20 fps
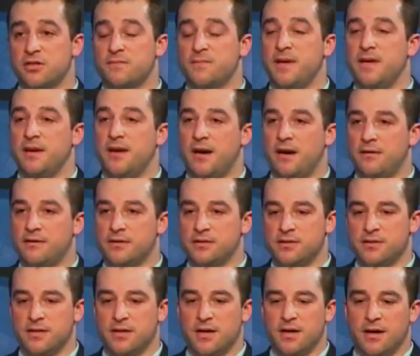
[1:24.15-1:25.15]
just be a
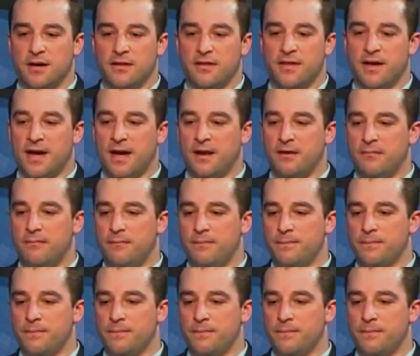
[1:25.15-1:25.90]
knowledge that